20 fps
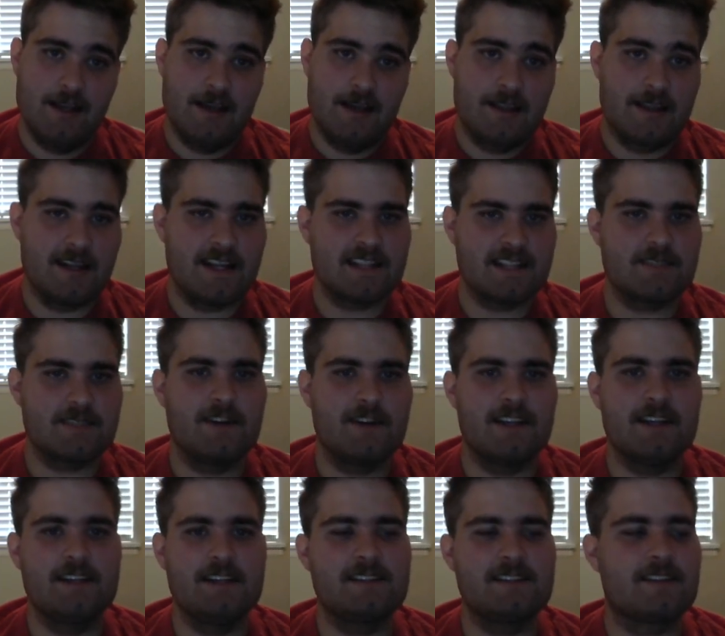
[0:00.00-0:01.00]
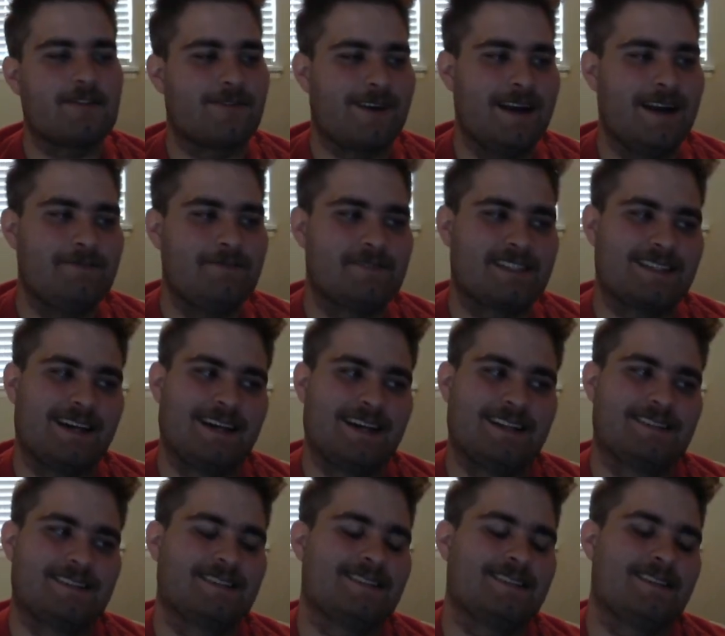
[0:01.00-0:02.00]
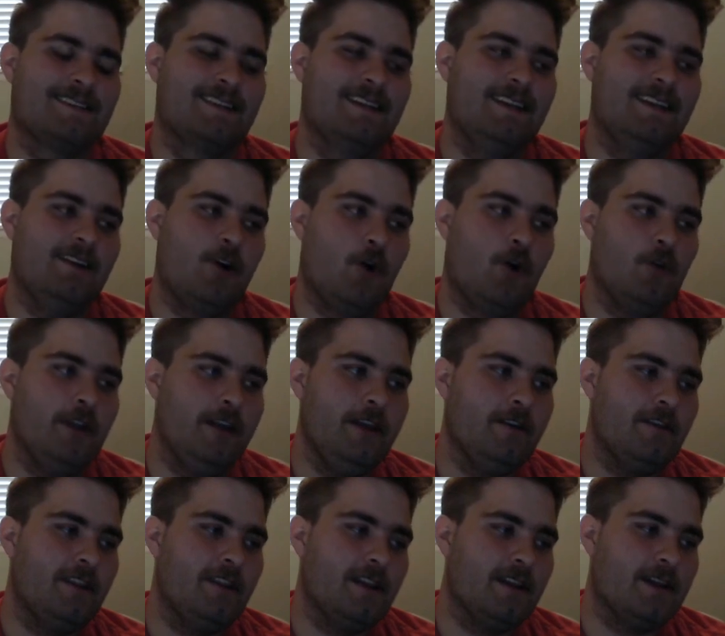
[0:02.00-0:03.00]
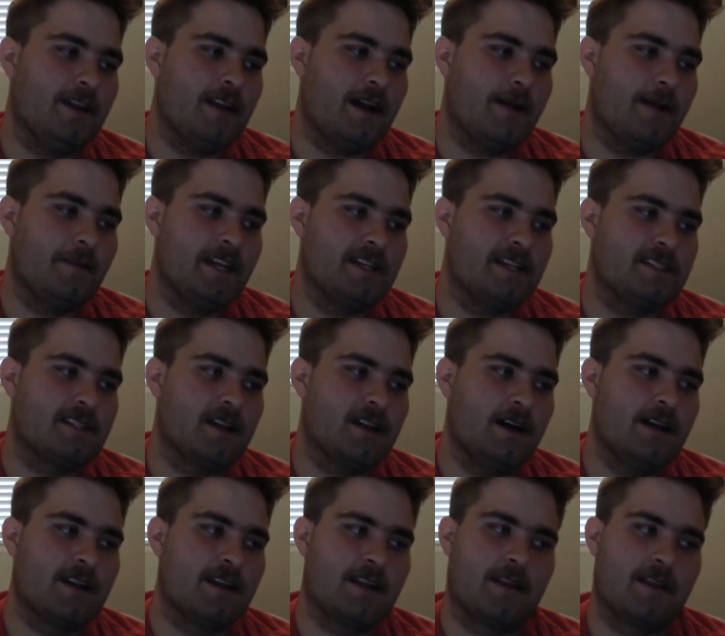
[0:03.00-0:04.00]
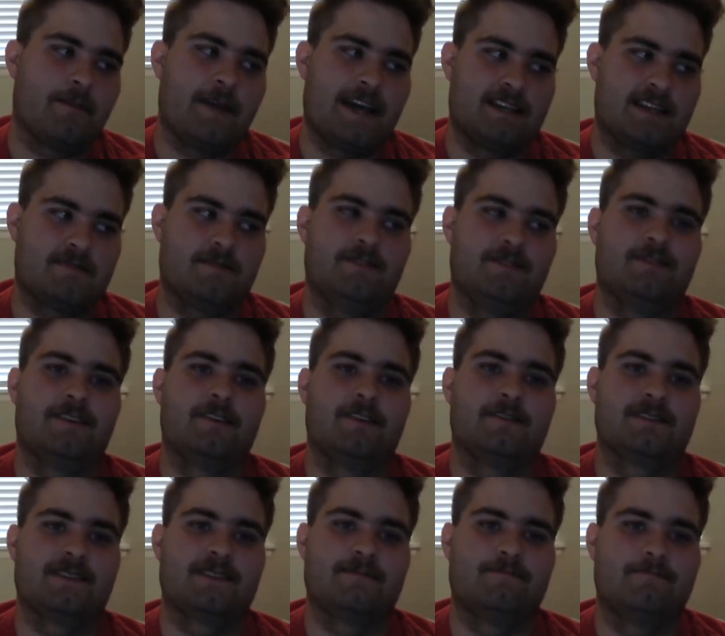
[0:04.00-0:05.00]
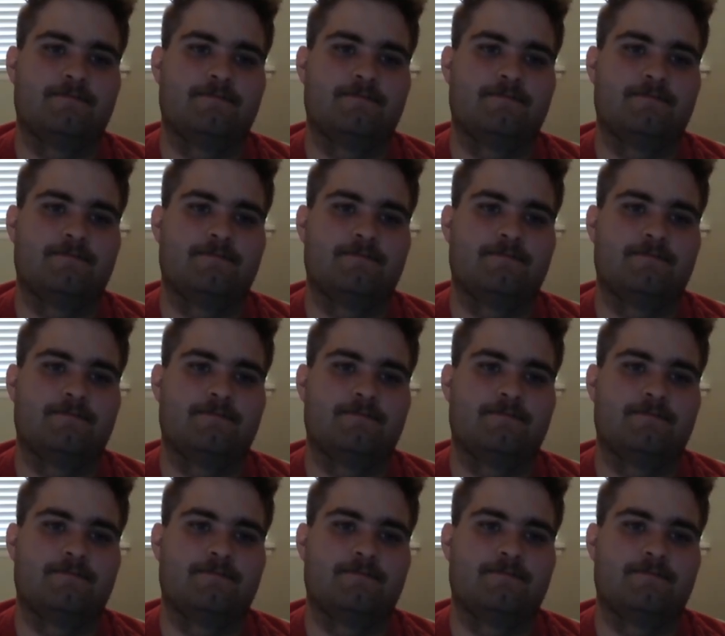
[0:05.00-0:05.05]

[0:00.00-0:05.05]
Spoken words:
The next one is Crime Site, the only good thing Konami has done in the past few years.